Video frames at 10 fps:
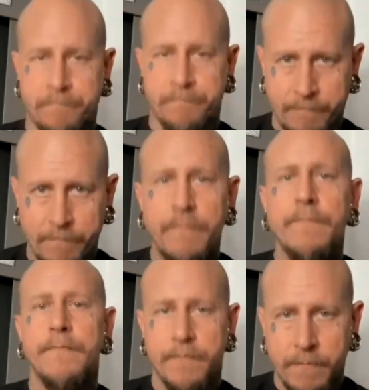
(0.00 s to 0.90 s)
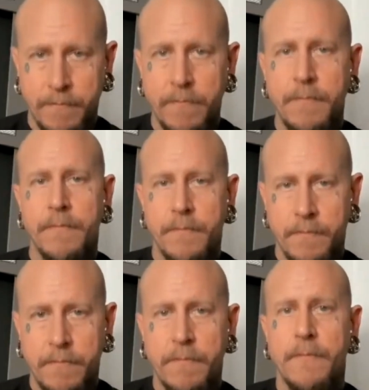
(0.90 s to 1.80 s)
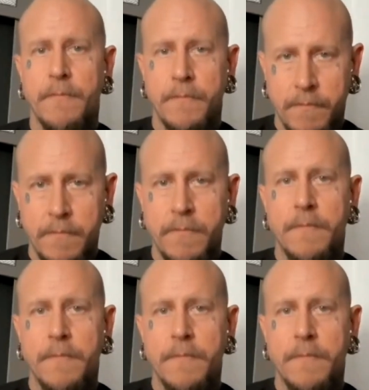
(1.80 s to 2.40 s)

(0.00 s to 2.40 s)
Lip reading: could come to him and I could say, dude, this